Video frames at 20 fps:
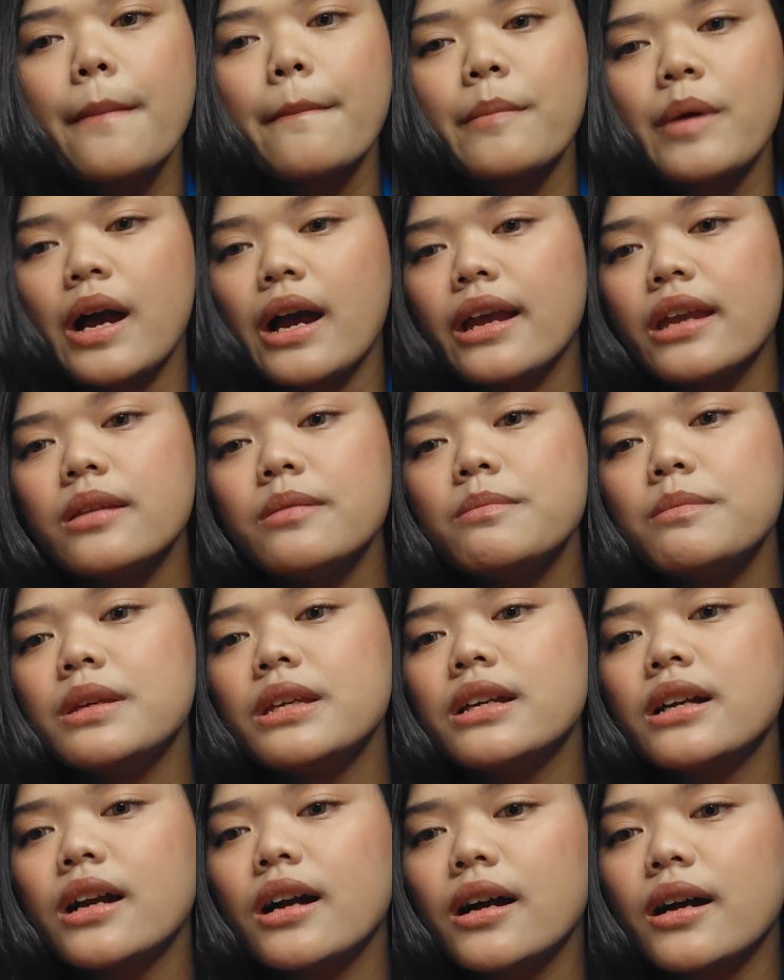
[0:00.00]
My
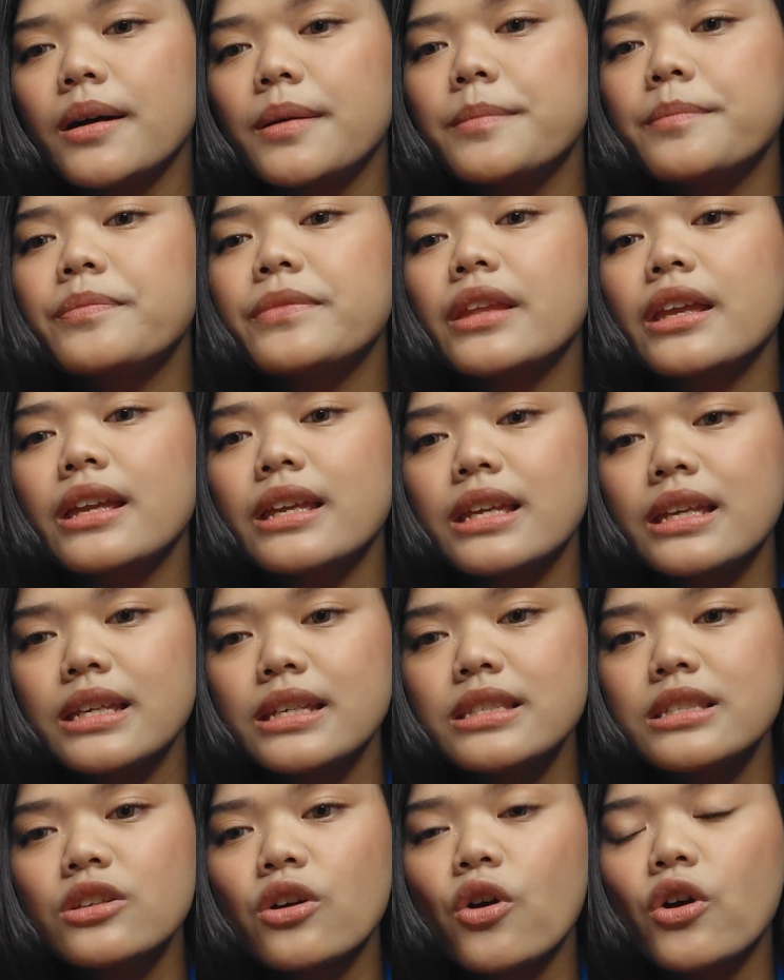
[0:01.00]
become
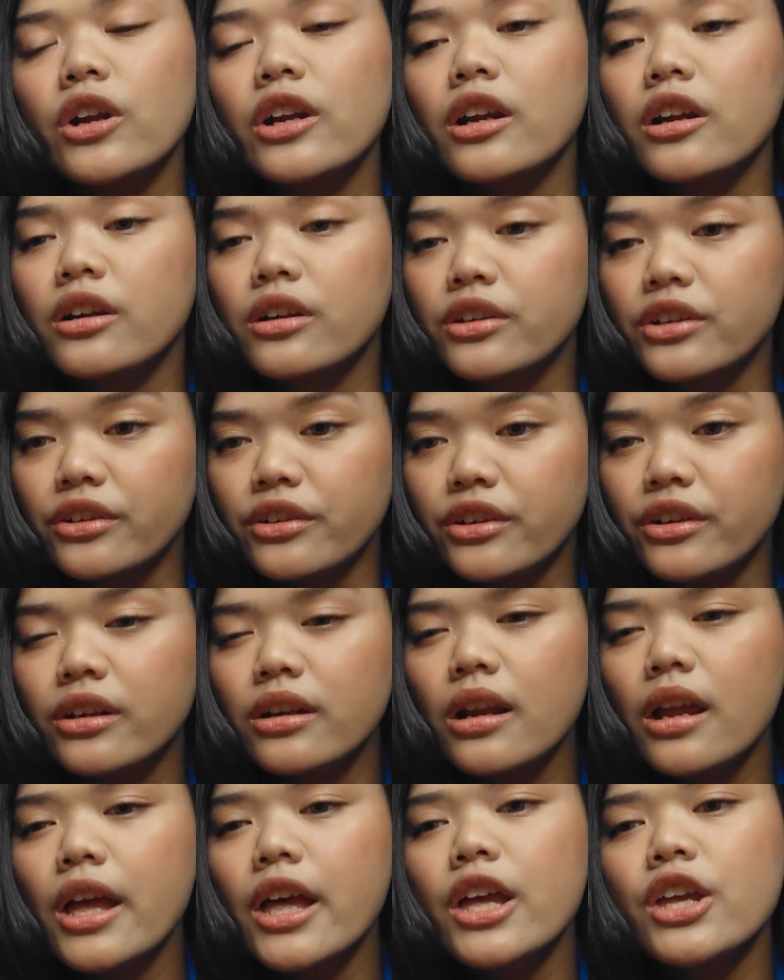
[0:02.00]
his or
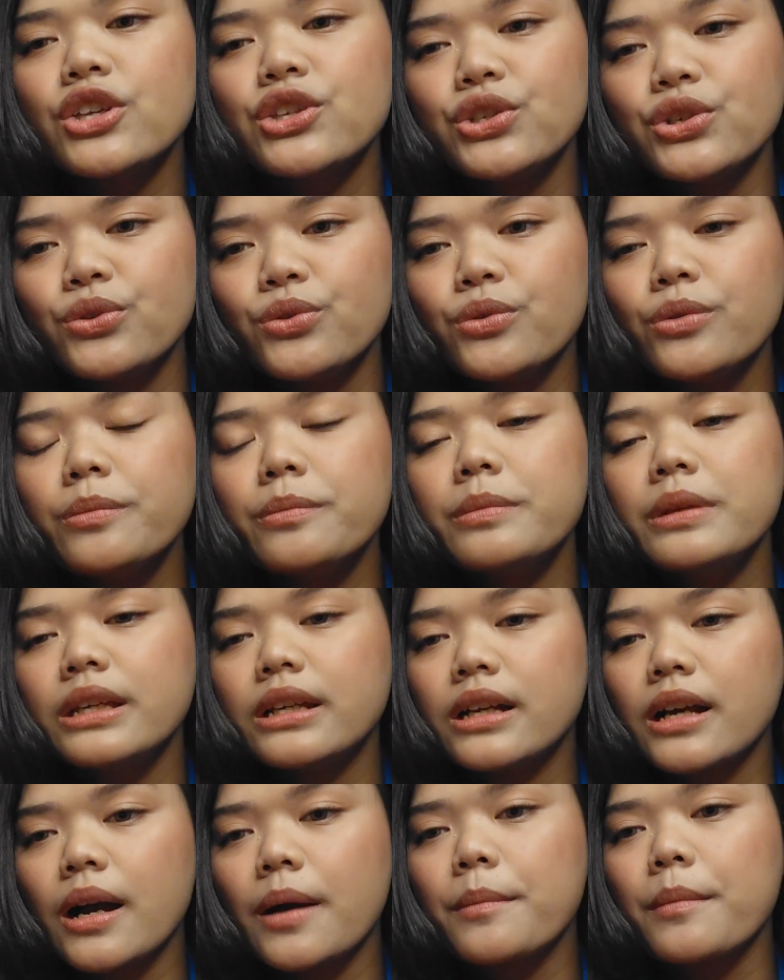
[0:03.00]
her, you
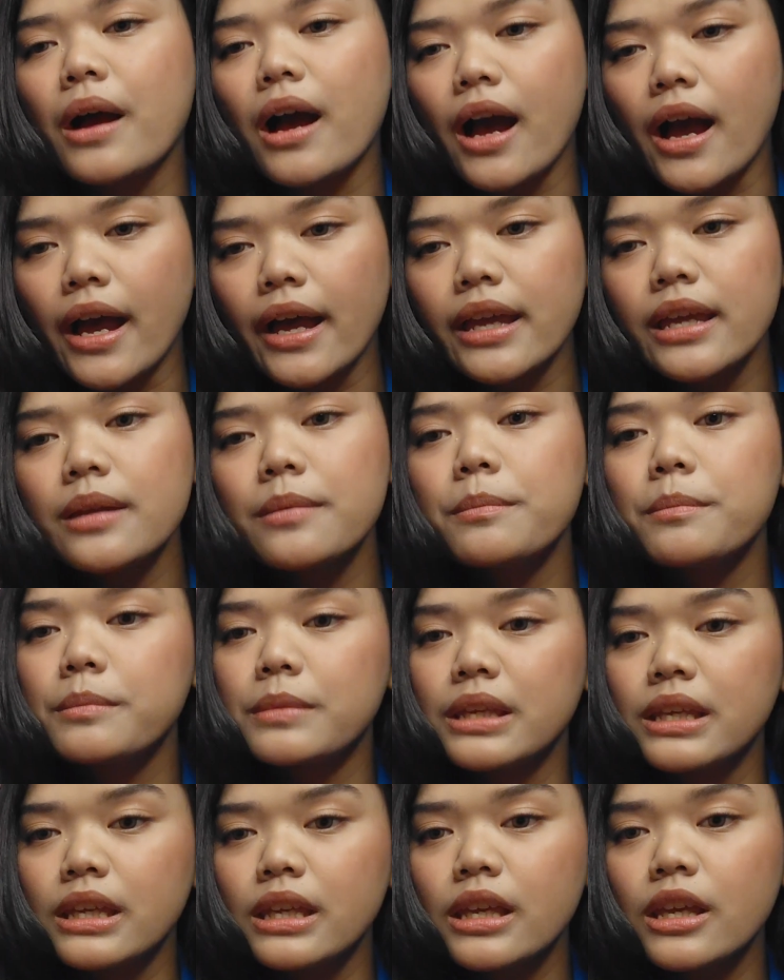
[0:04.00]
become I,
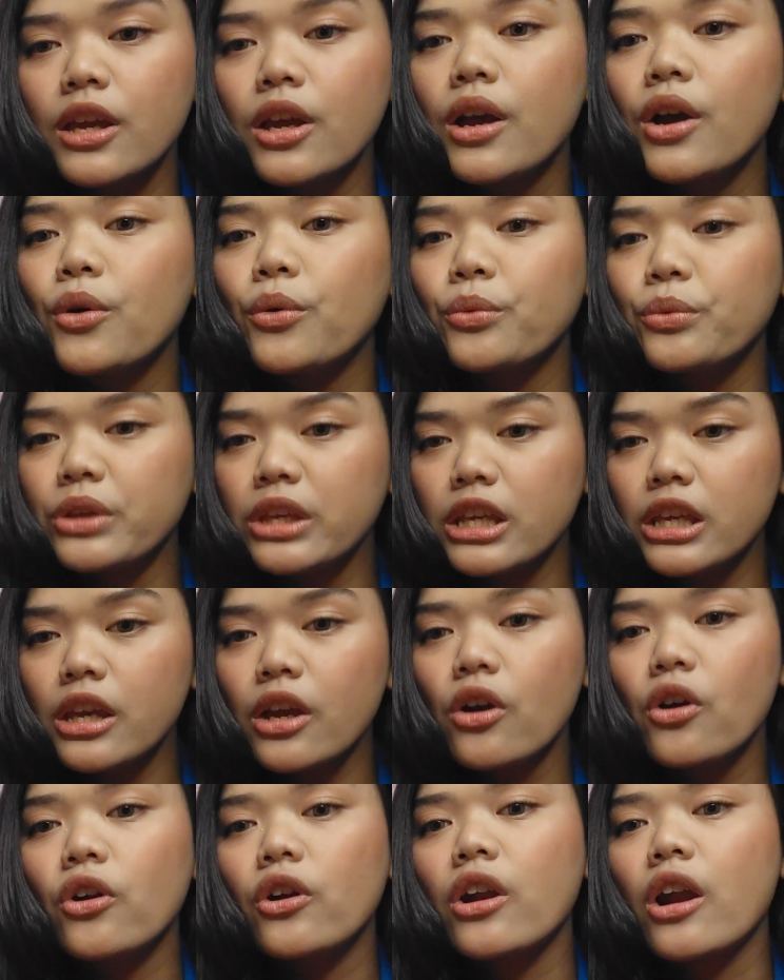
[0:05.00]
me, we,
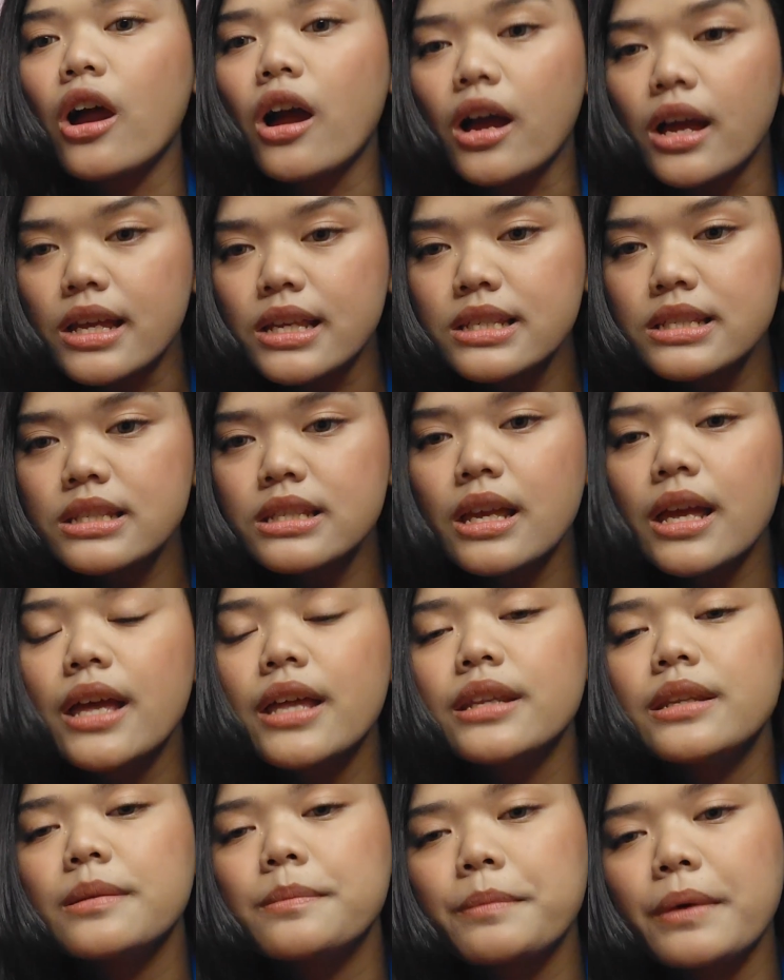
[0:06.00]
or us,
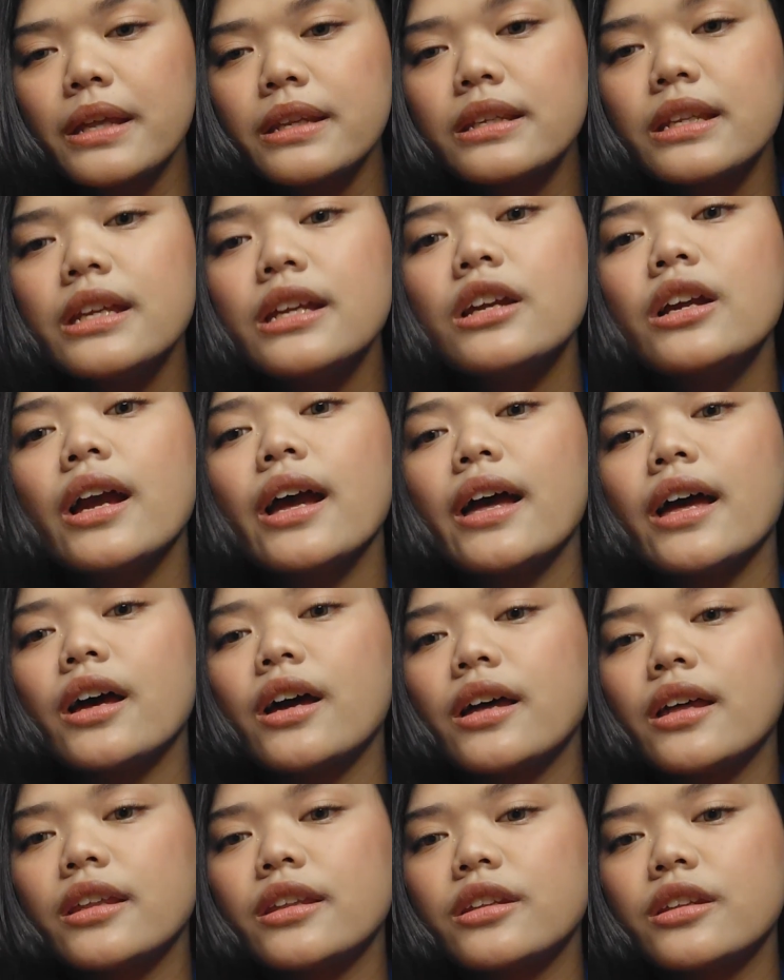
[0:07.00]
depending
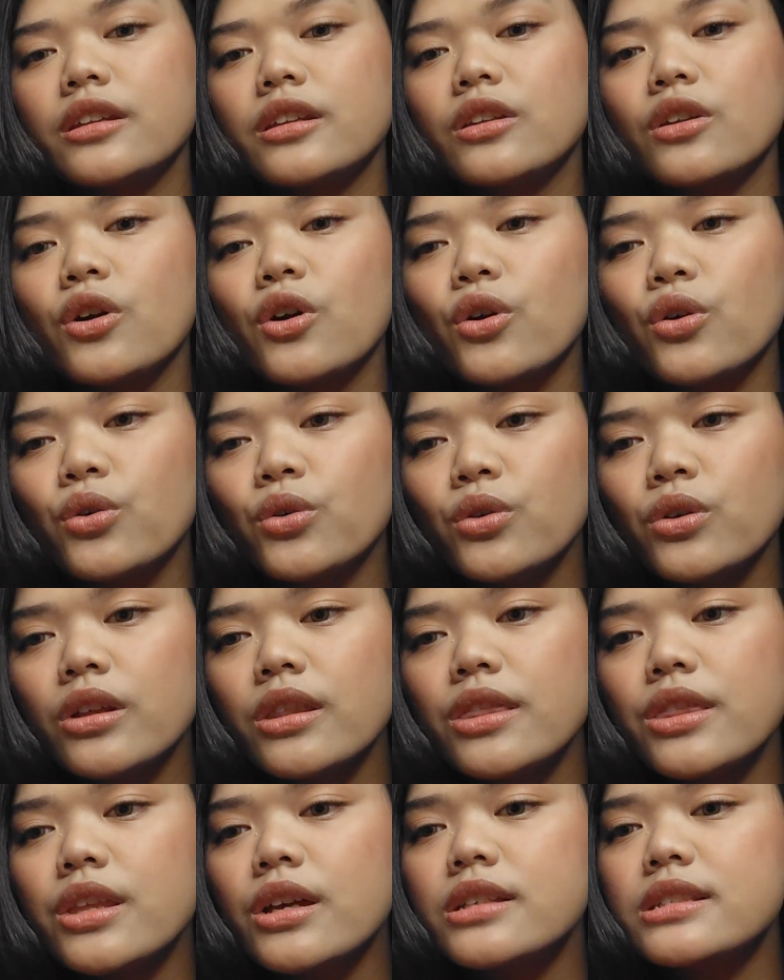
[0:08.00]
on who
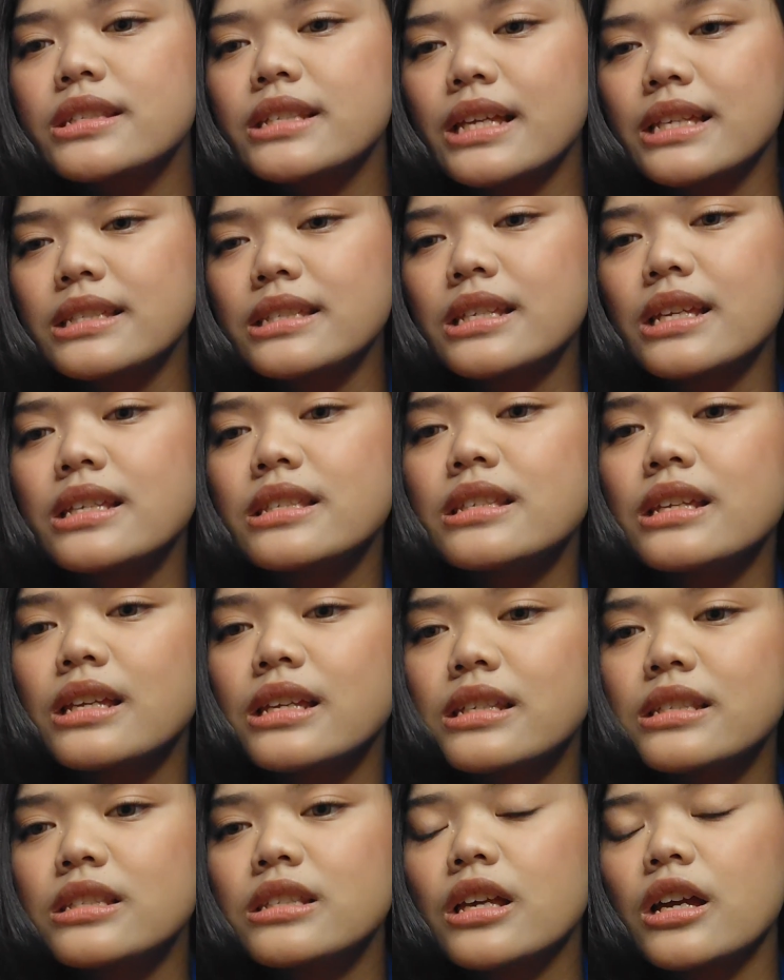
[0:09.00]
the sentence
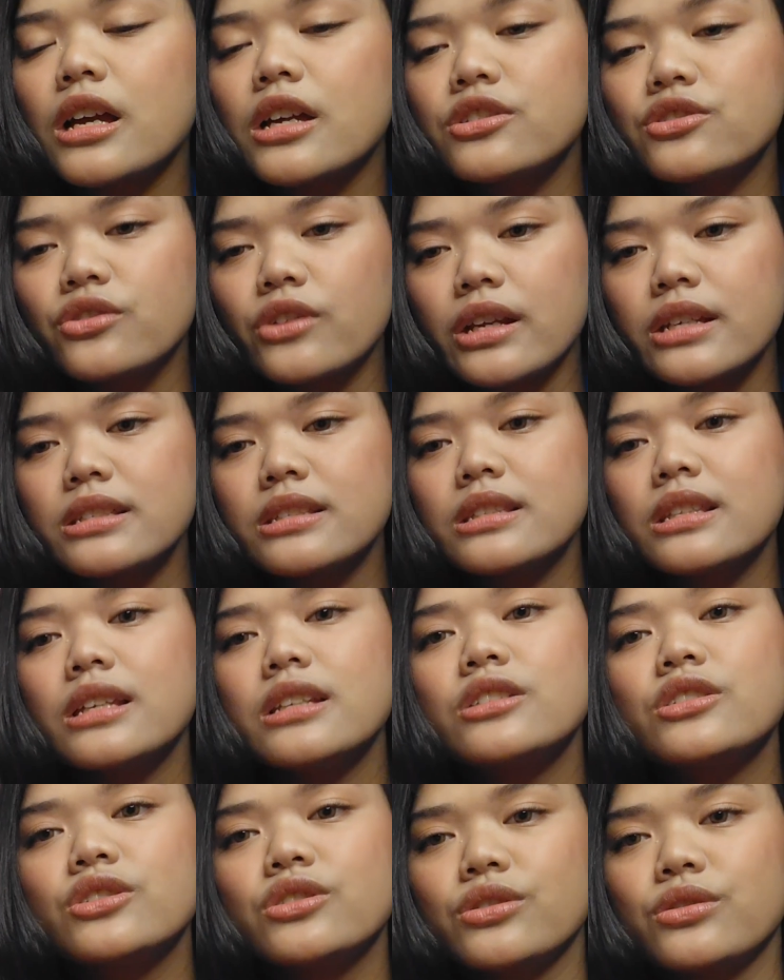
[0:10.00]
is addressed
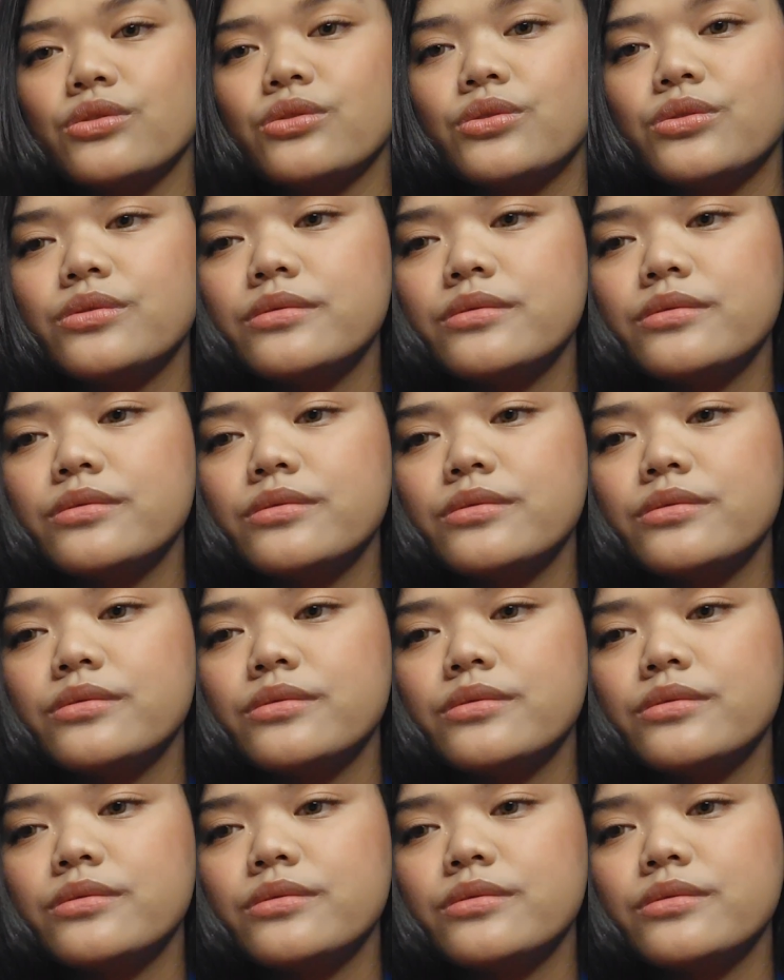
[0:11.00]
to.